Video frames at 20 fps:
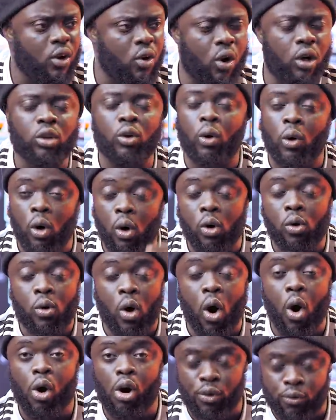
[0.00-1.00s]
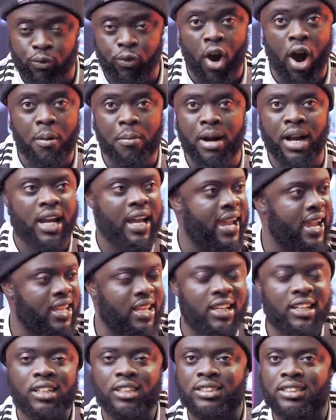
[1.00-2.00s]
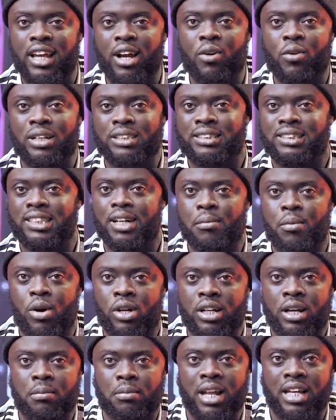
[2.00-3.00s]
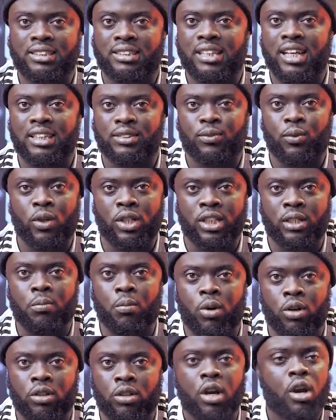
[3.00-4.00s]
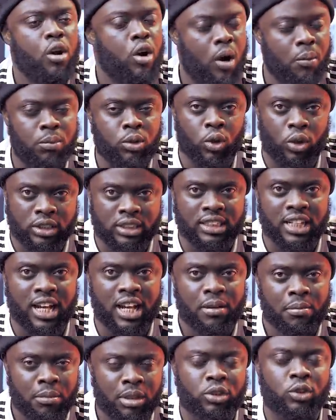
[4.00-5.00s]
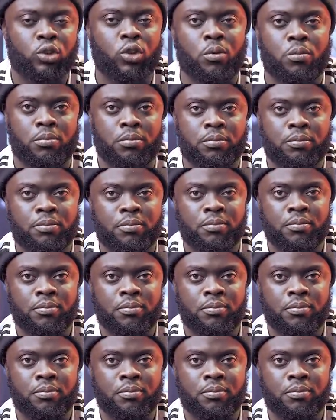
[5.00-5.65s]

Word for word: Or, or former, and you know, Sanko Black Stars for anyone. Om Dochna, Metrom.